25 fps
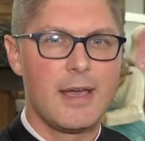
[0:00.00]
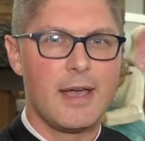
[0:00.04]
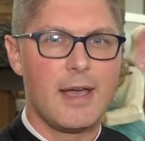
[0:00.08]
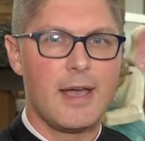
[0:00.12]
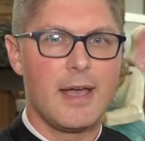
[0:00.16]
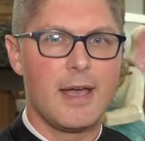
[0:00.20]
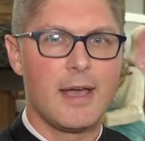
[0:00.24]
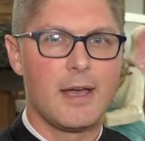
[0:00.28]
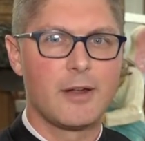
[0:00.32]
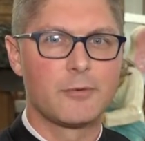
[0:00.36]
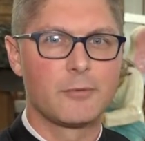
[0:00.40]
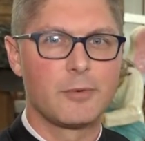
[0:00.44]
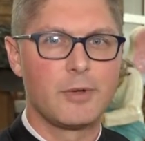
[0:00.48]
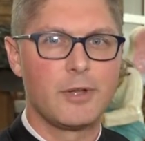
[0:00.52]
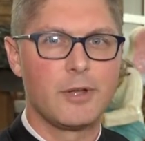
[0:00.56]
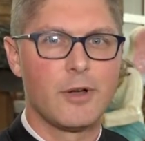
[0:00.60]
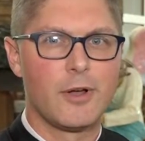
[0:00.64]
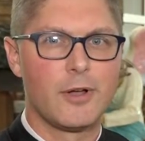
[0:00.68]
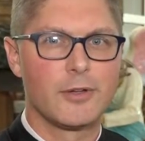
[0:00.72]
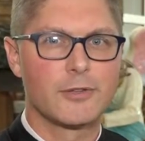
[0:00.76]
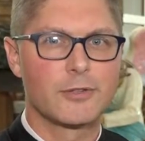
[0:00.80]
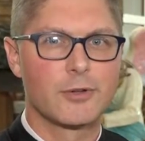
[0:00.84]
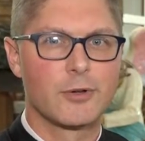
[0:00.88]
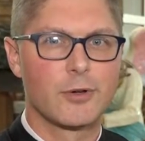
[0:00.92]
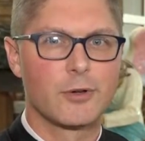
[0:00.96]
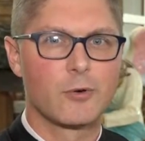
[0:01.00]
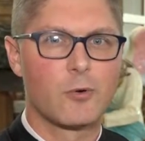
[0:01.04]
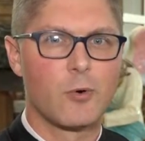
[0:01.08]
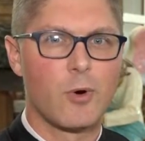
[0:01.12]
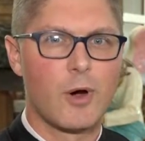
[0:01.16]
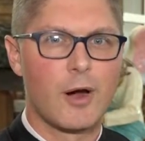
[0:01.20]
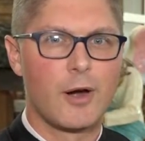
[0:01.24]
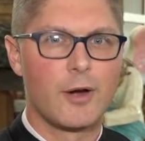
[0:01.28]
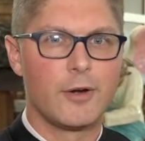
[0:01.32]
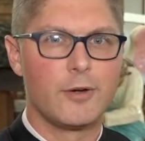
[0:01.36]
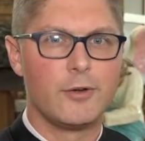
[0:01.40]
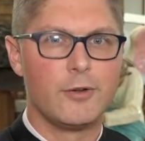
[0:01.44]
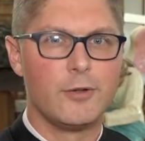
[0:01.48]
and we also
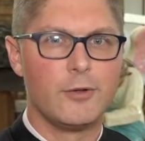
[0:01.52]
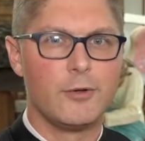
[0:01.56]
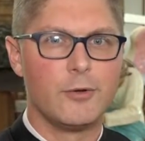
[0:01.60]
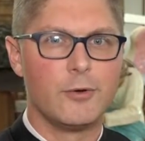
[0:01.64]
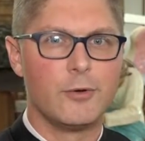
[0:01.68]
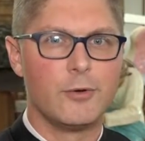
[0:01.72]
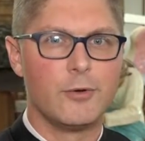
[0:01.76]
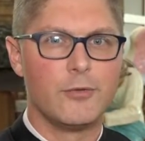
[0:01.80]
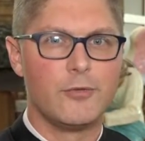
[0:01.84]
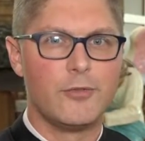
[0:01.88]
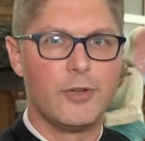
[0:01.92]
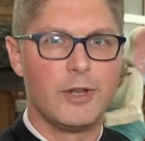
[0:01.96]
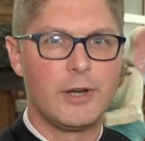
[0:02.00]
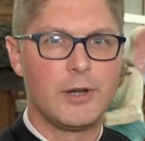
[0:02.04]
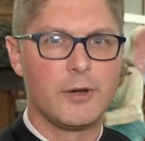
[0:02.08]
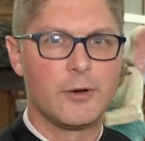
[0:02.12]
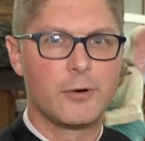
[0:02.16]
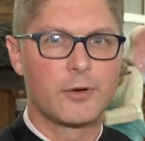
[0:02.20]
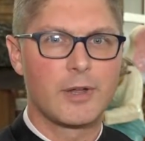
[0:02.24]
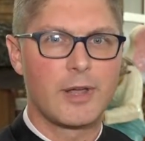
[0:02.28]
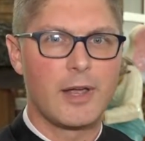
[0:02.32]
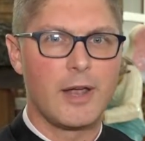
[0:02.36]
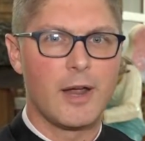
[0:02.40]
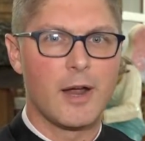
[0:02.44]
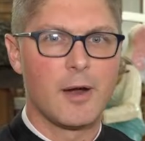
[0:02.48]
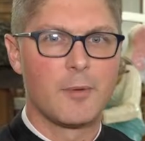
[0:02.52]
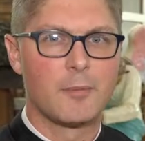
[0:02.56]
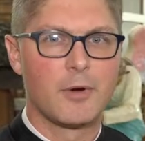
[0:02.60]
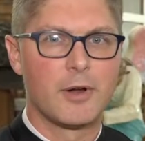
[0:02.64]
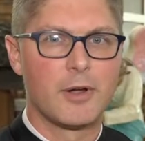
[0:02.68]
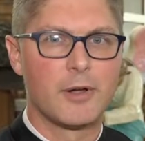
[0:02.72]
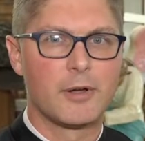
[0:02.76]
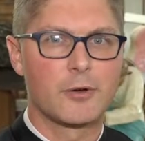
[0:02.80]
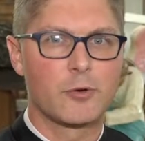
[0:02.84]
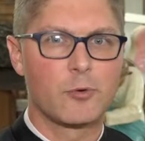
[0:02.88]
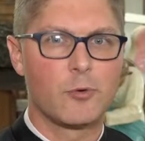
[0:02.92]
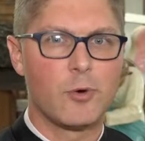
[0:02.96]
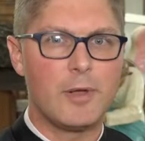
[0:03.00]
acquired new video
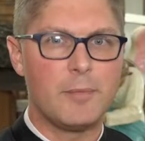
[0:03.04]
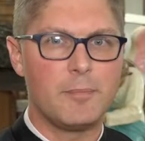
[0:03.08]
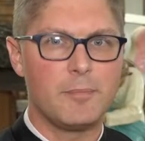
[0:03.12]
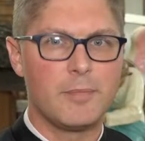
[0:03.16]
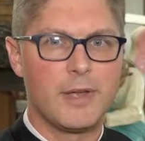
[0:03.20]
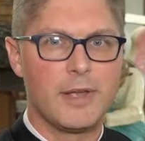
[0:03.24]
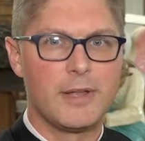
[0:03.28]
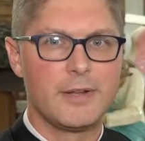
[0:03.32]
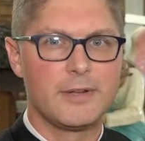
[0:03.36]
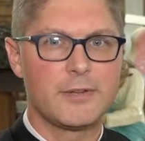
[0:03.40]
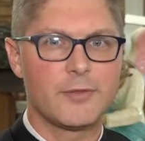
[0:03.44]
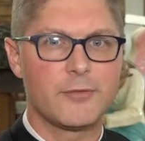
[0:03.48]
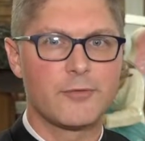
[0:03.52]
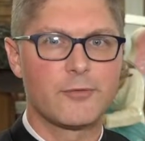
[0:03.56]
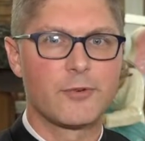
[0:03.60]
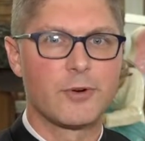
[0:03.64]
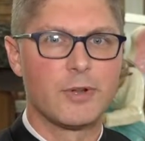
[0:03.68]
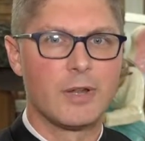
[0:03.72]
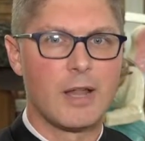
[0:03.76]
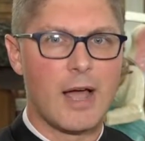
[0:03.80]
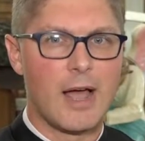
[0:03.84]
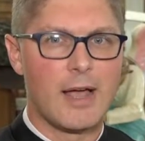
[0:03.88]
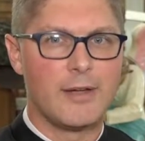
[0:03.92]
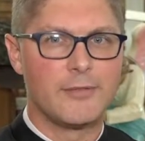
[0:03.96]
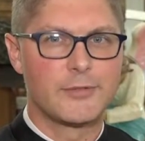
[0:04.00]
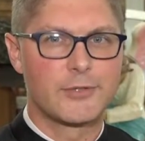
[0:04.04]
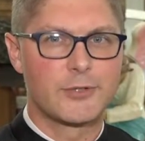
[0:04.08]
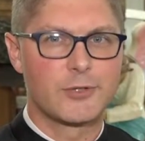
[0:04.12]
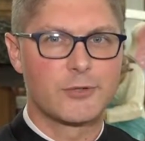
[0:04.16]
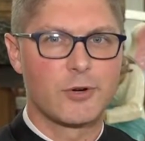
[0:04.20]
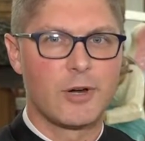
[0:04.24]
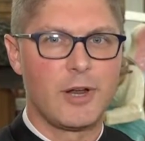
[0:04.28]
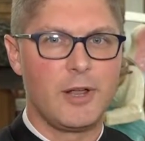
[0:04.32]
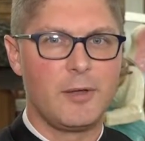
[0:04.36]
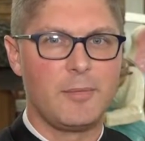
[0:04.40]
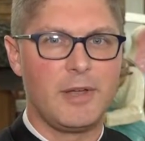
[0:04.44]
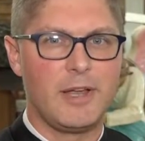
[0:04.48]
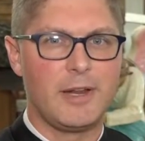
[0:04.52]
camera equipment for live
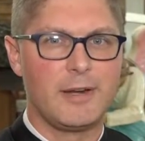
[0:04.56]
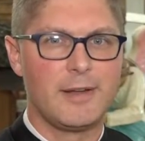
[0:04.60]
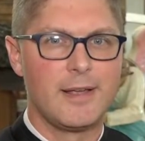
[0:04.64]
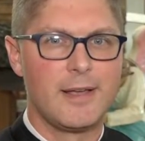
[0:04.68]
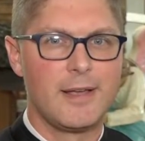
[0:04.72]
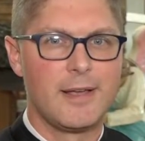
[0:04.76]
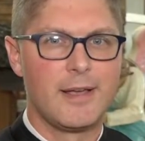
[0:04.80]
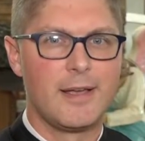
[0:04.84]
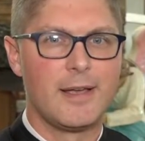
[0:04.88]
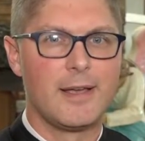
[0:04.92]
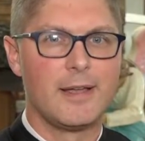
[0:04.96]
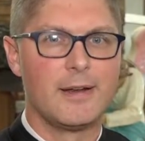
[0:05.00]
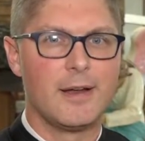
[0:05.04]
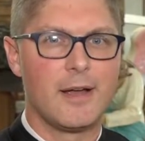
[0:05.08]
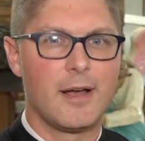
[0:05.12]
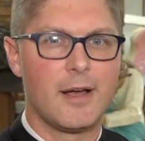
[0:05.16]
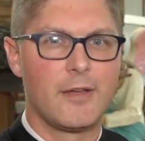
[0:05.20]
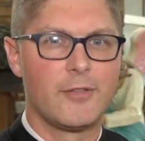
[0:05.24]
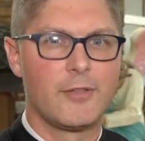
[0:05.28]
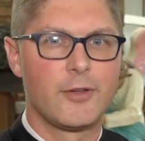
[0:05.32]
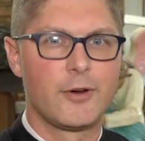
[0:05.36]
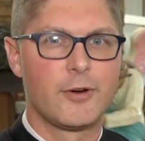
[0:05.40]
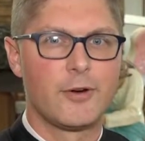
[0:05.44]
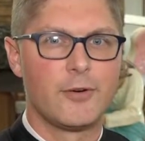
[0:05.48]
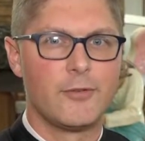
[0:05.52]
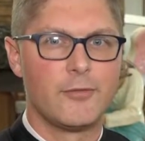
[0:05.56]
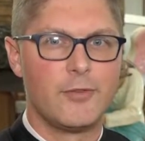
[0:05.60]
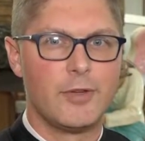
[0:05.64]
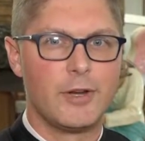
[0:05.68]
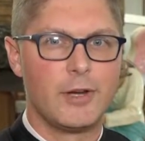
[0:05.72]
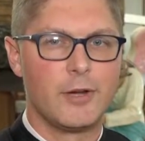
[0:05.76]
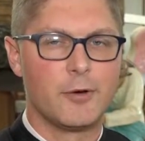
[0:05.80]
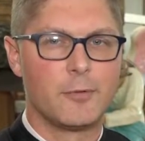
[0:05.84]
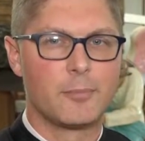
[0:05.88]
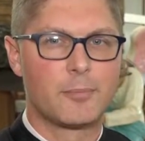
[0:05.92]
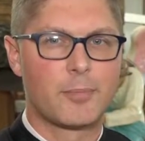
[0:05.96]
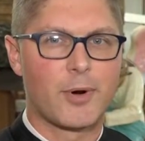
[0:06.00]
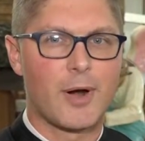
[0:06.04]
streaming and other
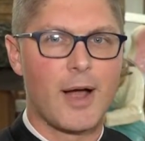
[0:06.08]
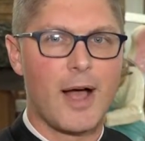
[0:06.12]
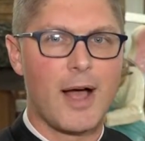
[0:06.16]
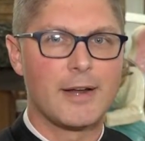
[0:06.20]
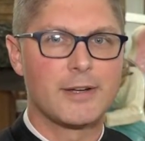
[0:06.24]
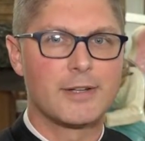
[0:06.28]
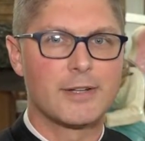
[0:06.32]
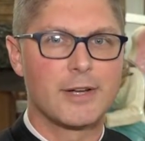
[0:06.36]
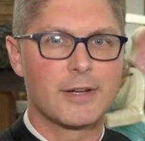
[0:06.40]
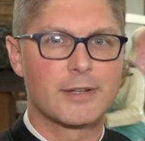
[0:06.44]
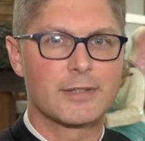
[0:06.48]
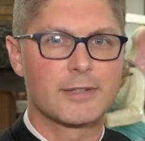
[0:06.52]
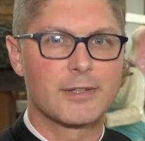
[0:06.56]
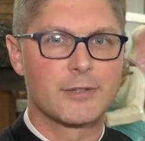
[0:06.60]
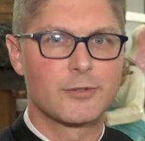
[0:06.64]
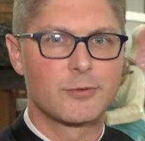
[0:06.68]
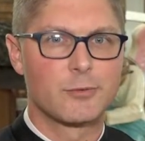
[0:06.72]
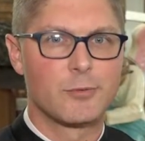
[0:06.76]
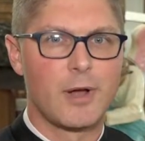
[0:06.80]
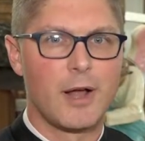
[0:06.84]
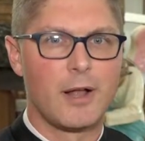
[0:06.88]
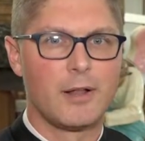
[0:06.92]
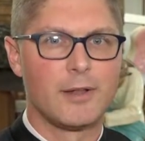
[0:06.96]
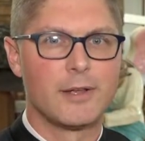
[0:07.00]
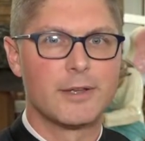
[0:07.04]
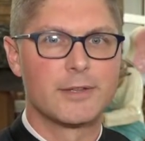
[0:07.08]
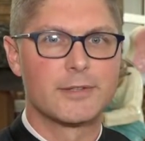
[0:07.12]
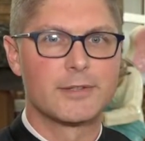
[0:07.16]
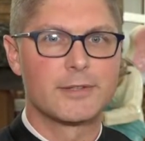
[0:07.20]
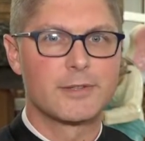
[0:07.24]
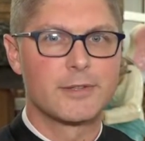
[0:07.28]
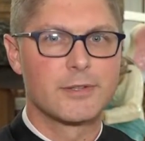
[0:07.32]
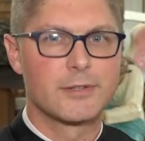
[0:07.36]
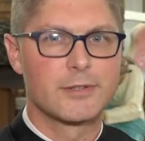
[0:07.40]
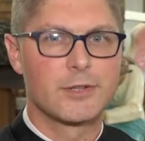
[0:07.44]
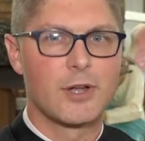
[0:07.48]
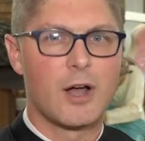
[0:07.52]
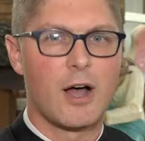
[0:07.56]
video projects, as well as
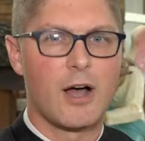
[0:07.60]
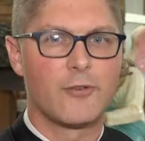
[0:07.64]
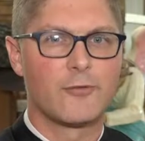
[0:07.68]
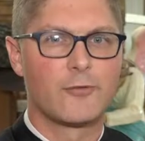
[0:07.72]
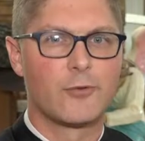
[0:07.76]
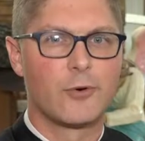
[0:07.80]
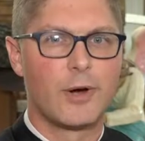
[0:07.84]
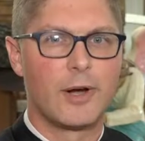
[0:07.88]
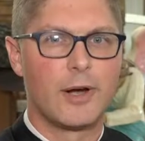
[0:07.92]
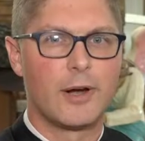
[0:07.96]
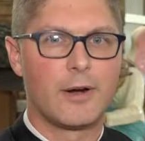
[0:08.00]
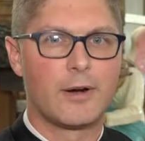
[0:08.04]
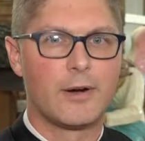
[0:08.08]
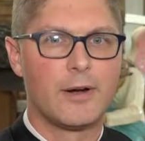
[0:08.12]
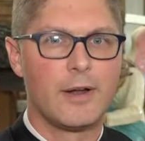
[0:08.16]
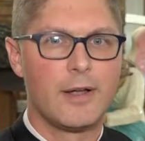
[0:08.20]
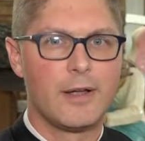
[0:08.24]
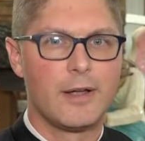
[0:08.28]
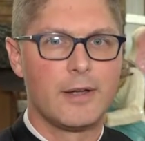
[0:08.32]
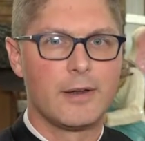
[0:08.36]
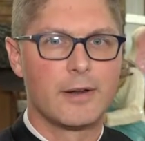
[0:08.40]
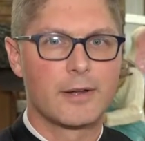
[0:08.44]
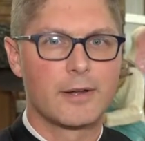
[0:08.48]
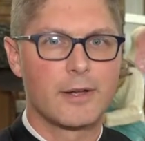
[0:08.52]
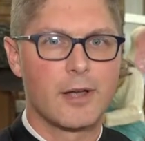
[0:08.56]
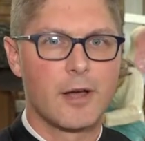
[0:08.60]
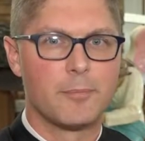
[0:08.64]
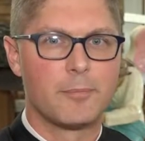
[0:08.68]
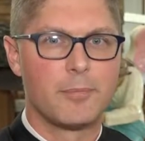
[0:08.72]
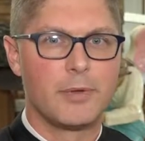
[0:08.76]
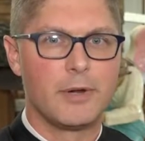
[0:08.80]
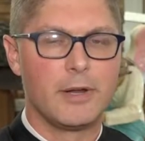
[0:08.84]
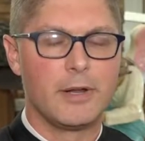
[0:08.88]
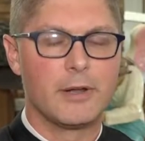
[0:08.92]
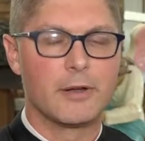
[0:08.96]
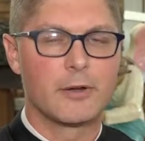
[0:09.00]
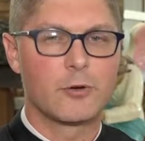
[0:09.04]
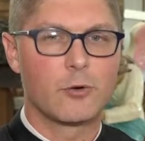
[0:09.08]
the software and
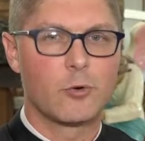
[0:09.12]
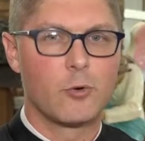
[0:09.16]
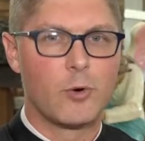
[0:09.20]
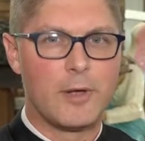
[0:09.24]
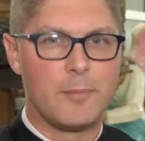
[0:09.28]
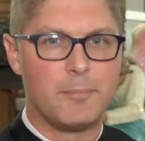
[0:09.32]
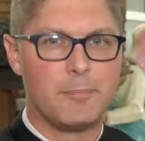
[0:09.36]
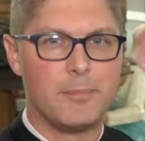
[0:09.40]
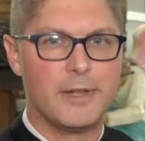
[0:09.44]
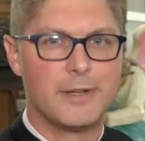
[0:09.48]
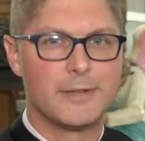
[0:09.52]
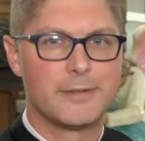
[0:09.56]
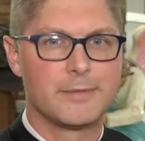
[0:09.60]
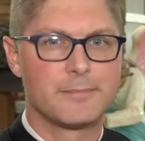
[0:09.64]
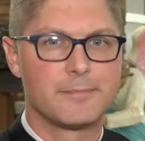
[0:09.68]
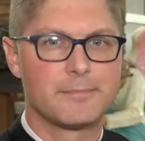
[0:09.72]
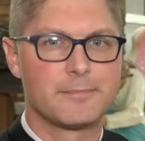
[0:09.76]
accompanying equipment.